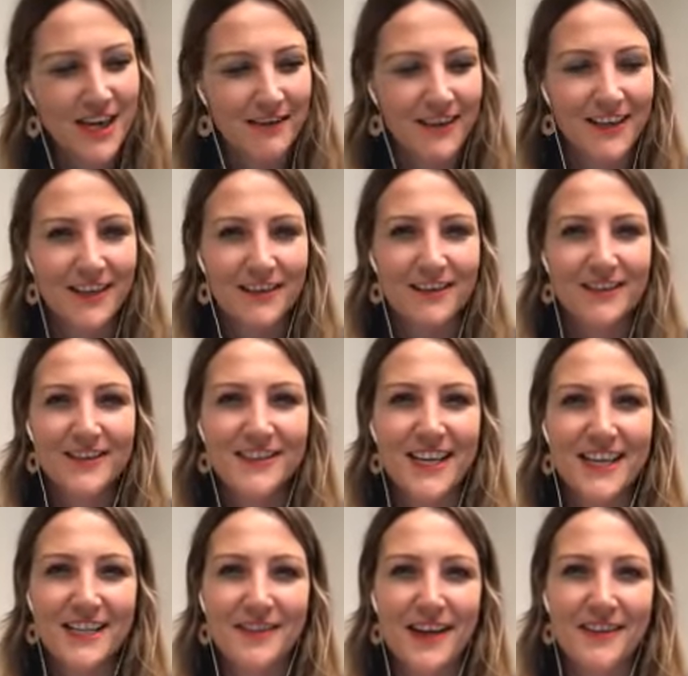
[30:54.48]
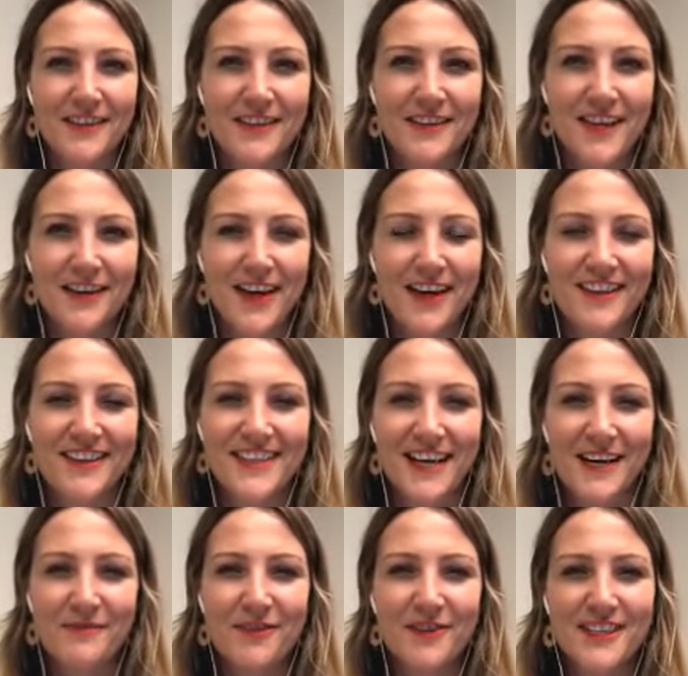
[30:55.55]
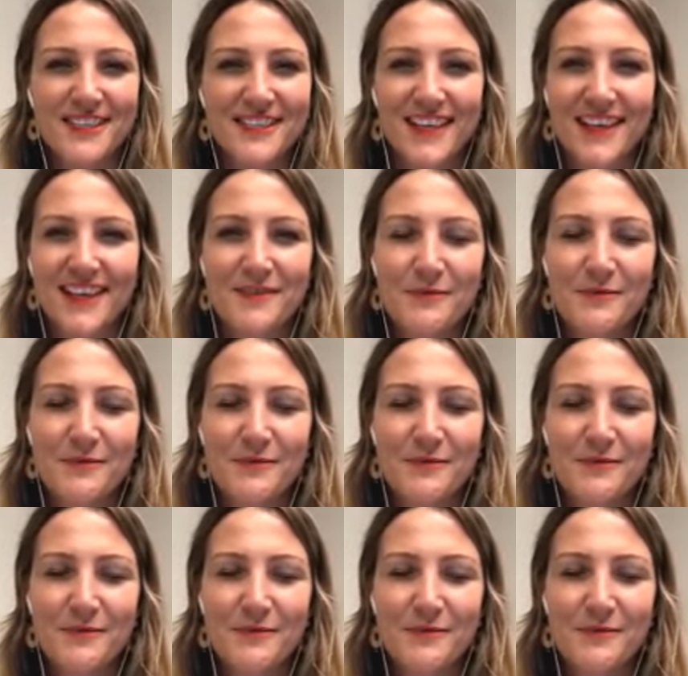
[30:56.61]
Sharing you. Thanks for having the time for us today.